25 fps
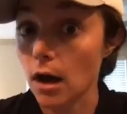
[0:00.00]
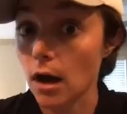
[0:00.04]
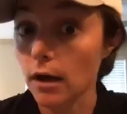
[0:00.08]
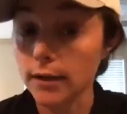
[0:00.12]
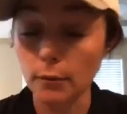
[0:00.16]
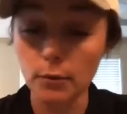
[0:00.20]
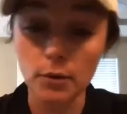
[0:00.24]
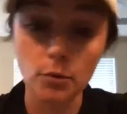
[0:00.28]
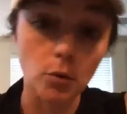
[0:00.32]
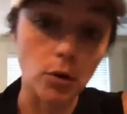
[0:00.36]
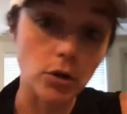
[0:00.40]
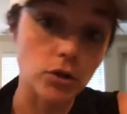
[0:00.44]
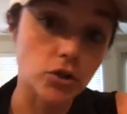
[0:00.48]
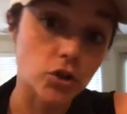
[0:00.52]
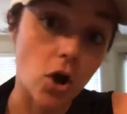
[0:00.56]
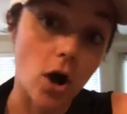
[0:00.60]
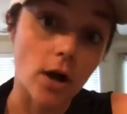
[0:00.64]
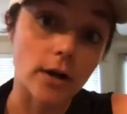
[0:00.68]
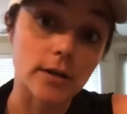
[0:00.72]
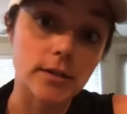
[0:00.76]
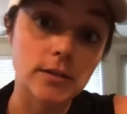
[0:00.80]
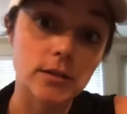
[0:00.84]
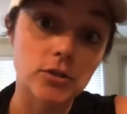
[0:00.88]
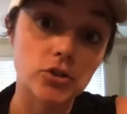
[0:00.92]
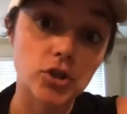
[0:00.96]
that we weren't talking
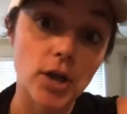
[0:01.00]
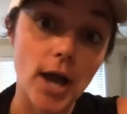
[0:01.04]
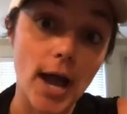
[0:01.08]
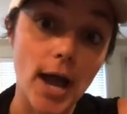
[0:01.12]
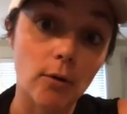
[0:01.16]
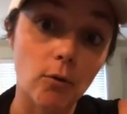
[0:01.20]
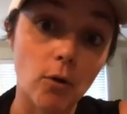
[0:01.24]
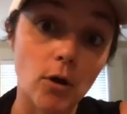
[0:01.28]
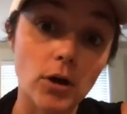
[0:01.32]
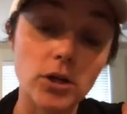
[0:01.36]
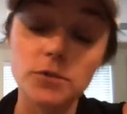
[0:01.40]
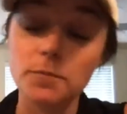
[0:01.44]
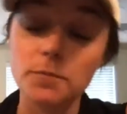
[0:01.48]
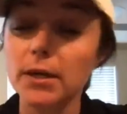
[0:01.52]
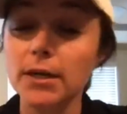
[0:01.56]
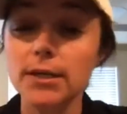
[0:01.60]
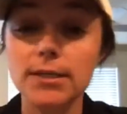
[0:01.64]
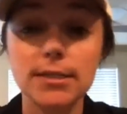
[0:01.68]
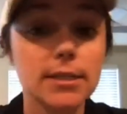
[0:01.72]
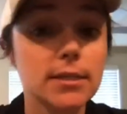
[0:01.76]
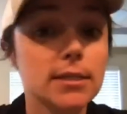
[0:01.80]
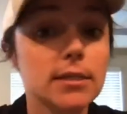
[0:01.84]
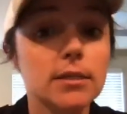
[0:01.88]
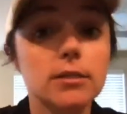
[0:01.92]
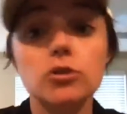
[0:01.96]
to the Jaguars, because
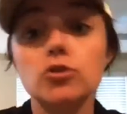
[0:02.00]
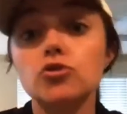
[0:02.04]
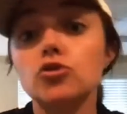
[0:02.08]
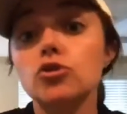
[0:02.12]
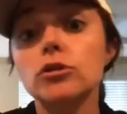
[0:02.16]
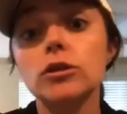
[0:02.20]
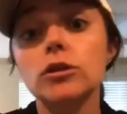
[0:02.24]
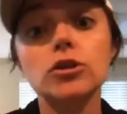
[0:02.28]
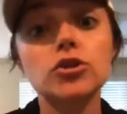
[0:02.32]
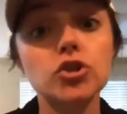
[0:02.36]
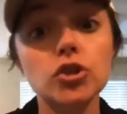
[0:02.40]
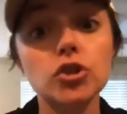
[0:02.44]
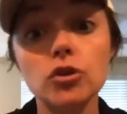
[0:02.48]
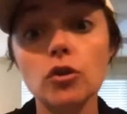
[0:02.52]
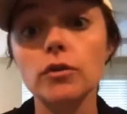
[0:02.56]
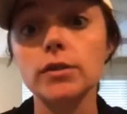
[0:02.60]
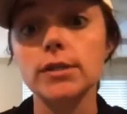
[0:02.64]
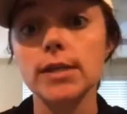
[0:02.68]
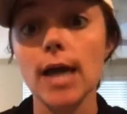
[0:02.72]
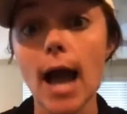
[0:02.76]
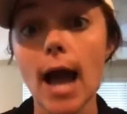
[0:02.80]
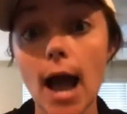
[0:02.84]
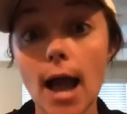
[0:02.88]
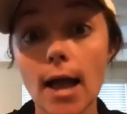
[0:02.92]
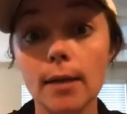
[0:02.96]
this is the traditional
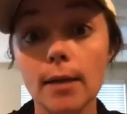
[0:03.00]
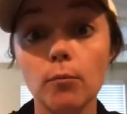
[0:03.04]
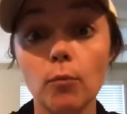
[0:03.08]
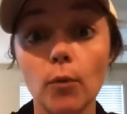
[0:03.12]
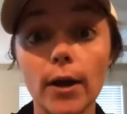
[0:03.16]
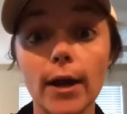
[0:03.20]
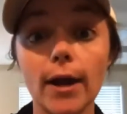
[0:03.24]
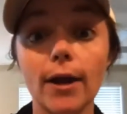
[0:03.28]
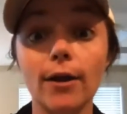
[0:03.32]
time where